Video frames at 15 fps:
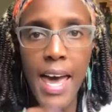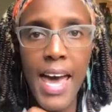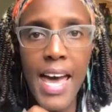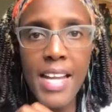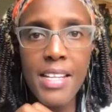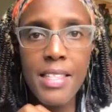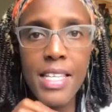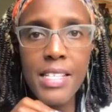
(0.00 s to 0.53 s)

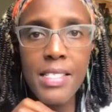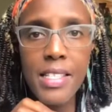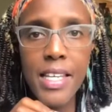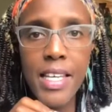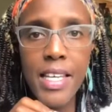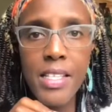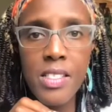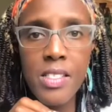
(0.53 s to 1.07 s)
And this
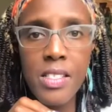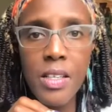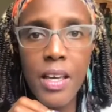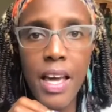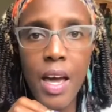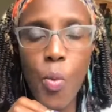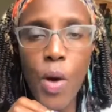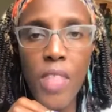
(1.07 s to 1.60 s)
is
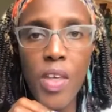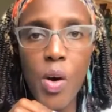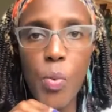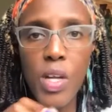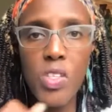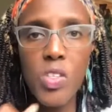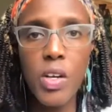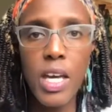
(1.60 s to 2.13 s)
whether
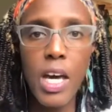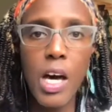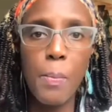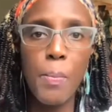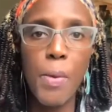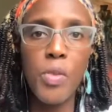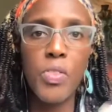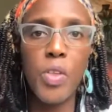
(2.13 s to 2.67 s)
we're talking
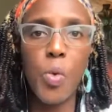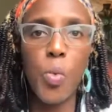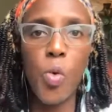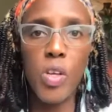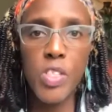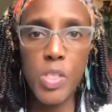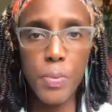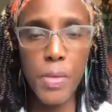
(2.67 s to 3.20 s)
about the
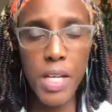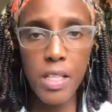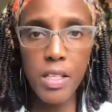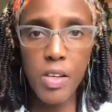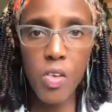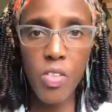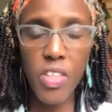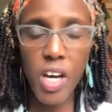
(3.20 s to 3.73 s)

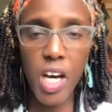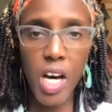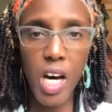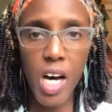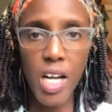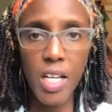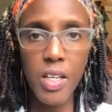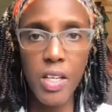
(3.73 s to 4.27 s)
watchman or the
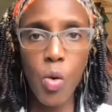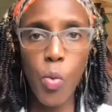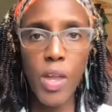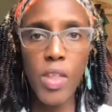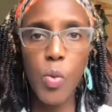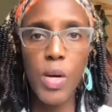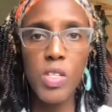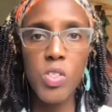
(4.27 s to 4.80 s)
guard,
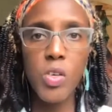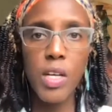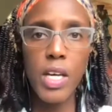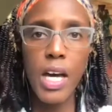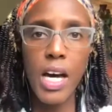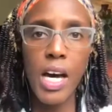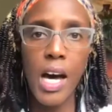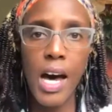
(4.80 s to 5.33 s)
whether we're
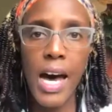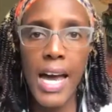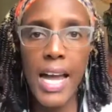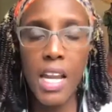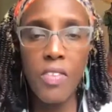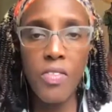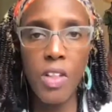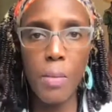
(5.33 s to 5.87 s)
talking a
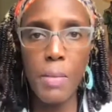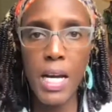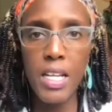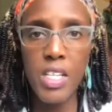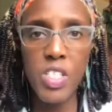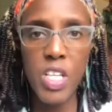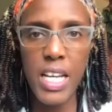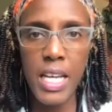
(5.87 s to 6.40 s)
high-level
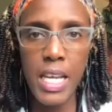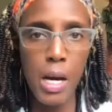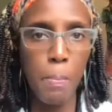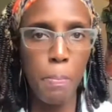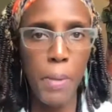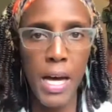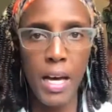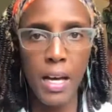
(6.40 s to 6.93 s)
manager in a
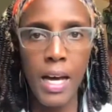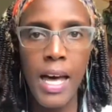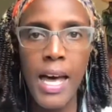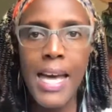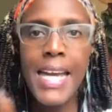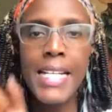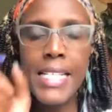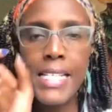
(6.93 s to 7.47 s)
bank,
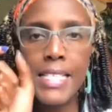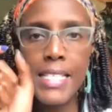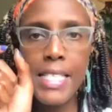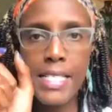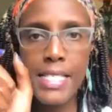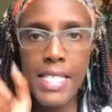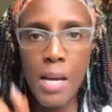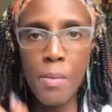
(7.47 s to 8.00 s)
it is
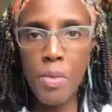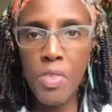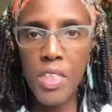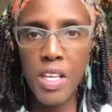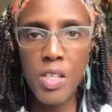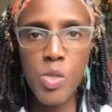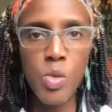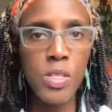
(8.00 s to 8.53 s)
the same
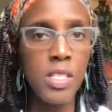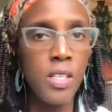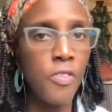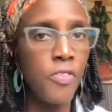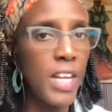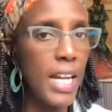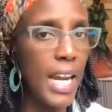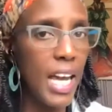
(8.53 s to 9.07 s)
thing. So
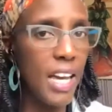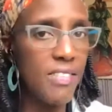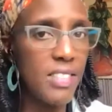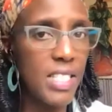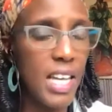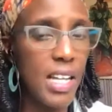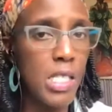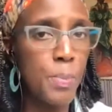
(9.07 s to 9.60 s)
different
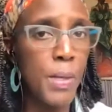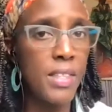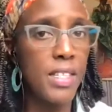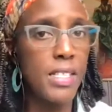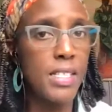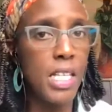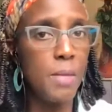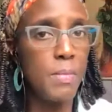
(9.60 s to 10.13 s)
lifestyles, but
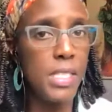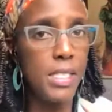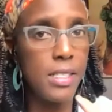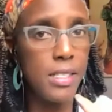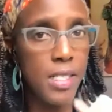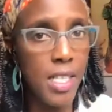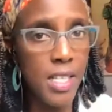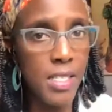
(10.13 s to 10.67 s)
the same
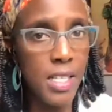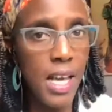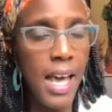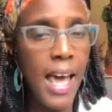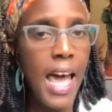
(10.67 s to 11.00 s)
disease.